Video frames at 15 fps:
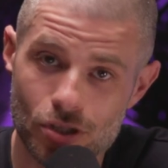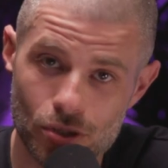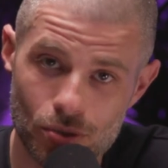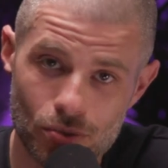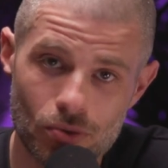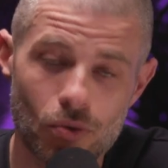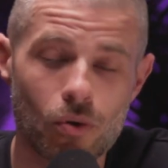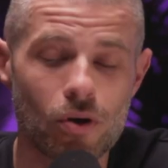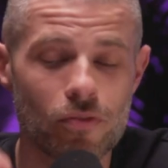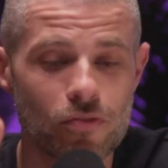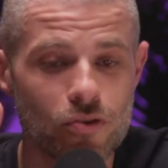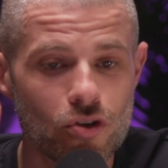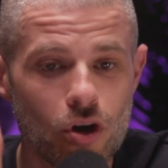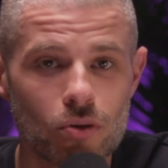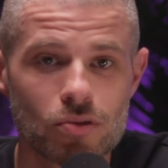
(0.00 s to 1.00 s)
is you, or
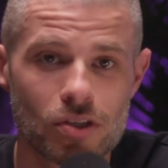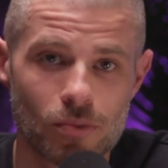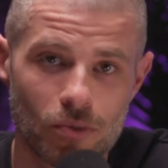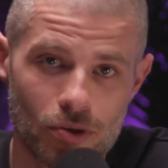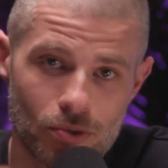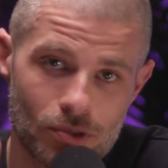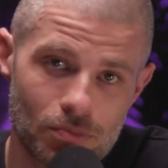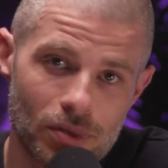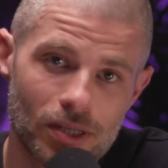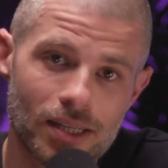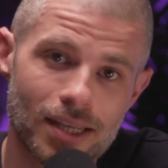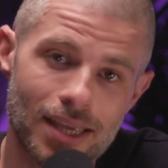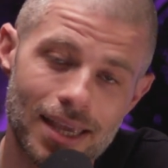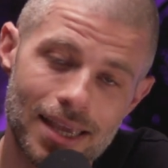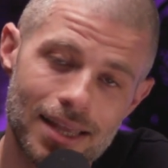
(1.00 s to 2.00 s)
if you know someone who's
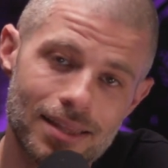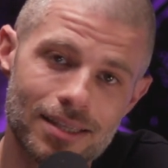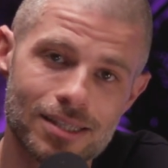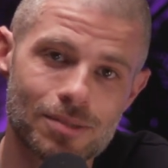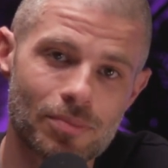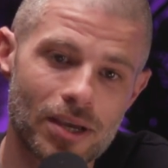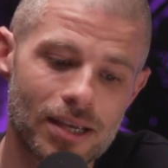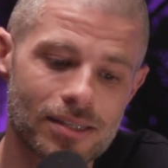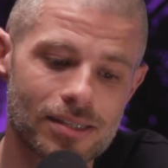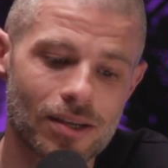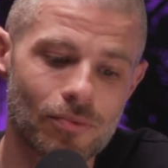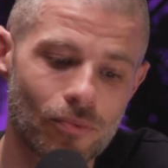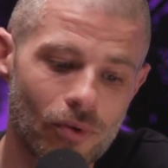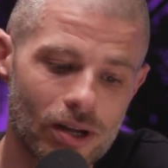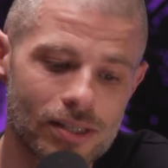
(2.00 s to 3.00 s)
building in this space
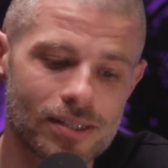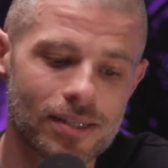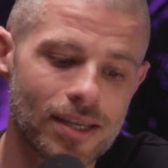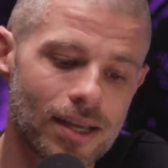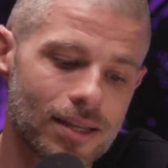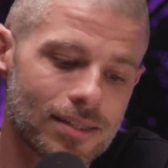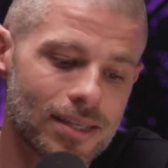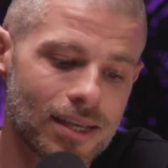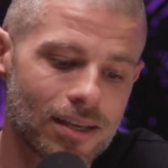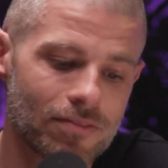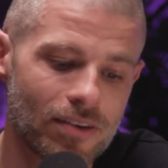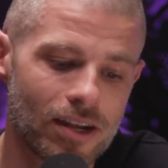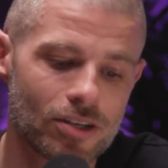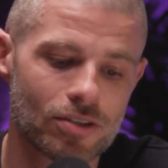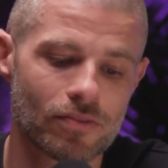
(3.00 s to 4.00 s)
and wants to take
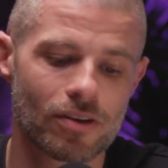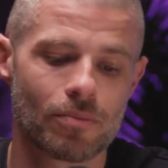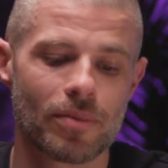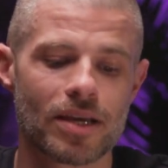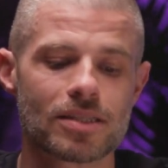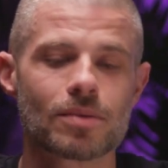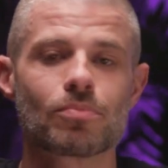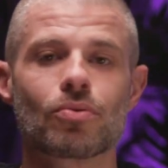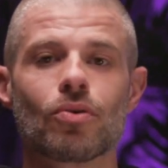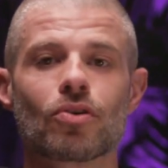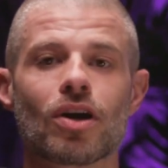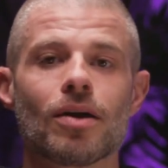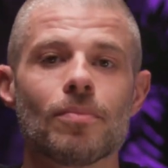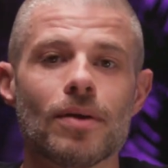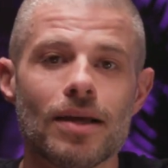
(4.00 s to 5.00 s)
advantage of an amazing
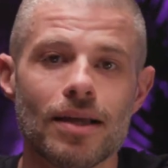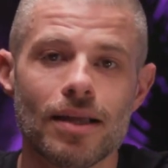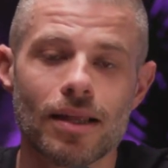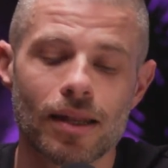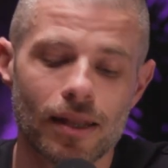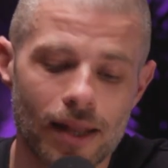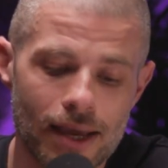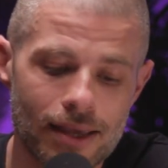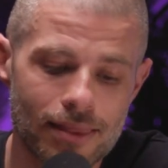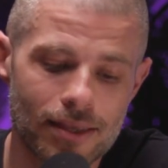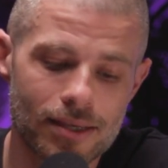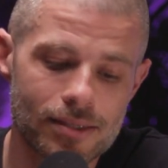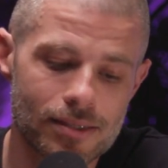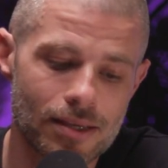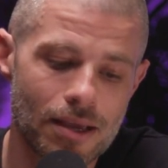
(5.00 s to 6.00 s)
program like
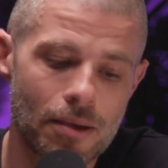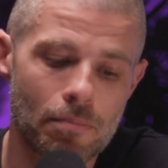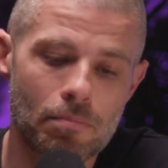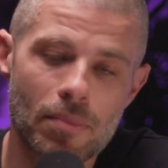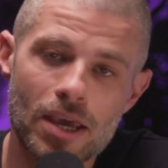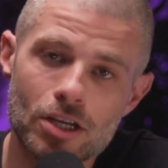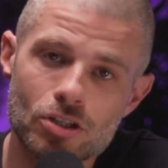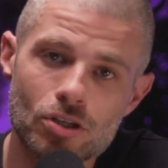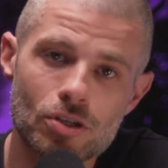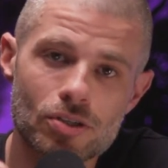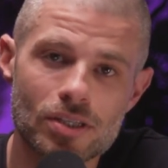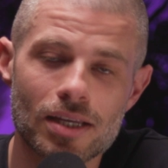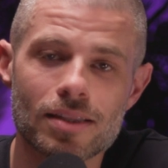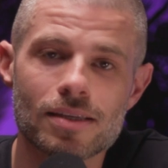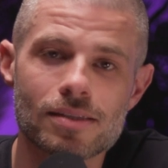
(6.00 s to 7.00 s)
this, make sure you
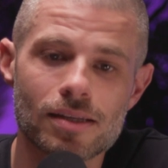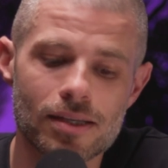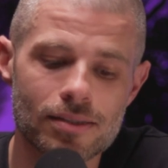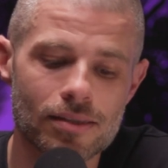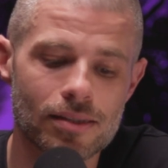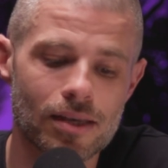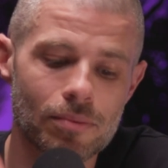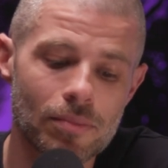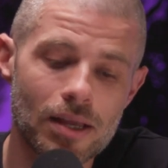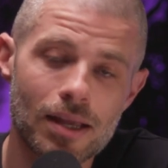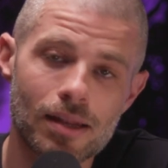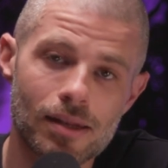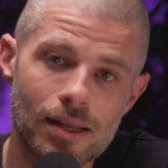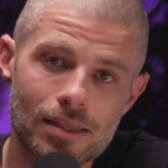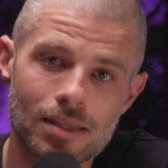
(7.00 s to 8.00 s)
send this link to them.
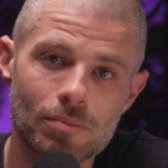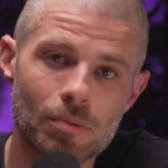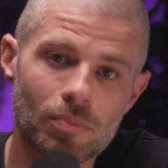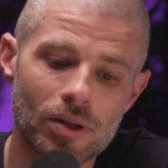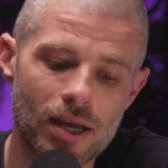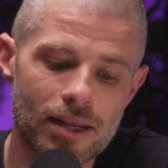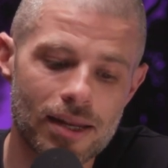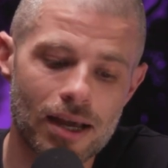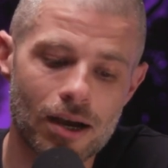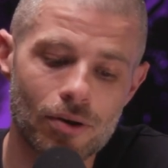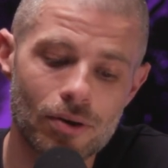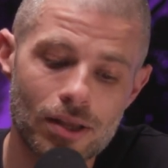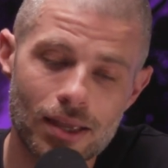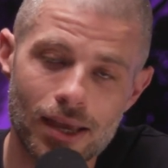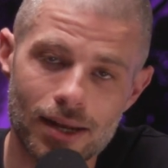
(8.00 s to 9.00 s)
Let them apply
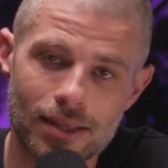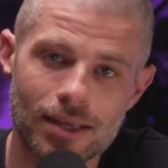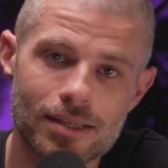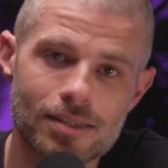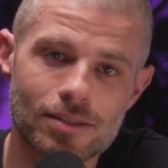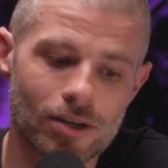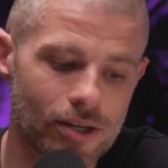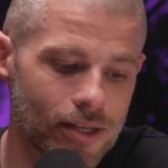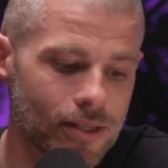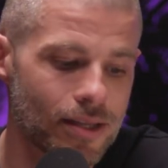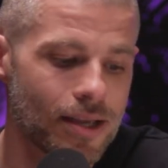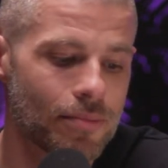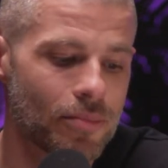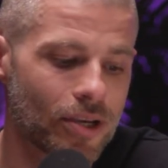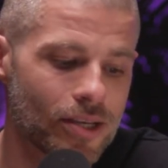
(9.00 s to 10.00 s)
now and get
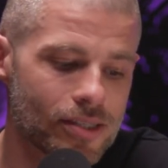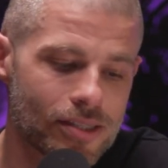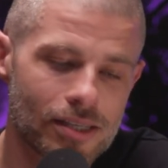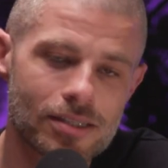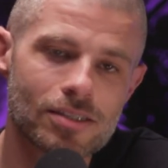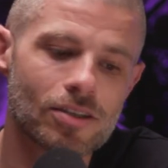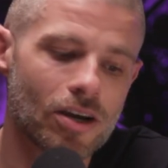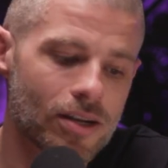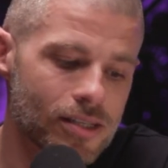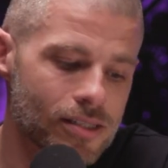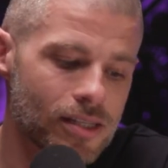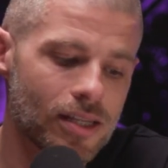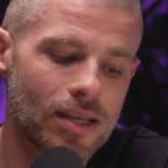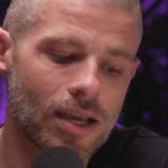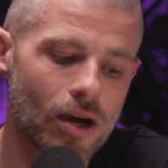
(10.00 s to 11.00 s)
started, because this is
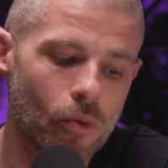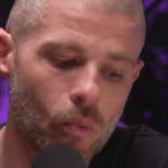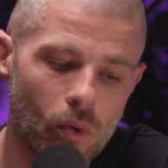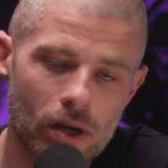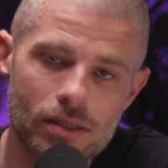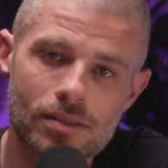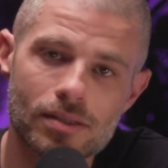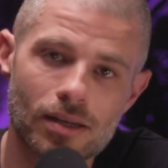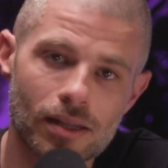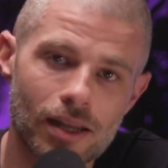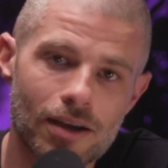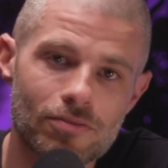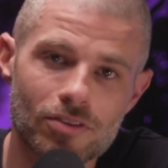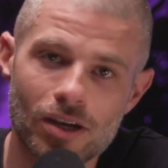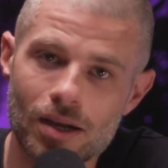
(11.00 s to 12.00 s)
honestly a
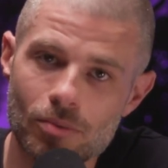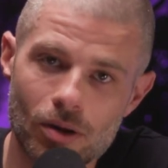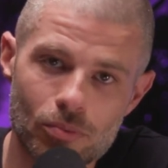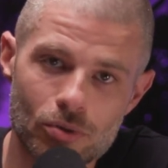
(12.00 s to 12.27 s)
once-in-a-lifetime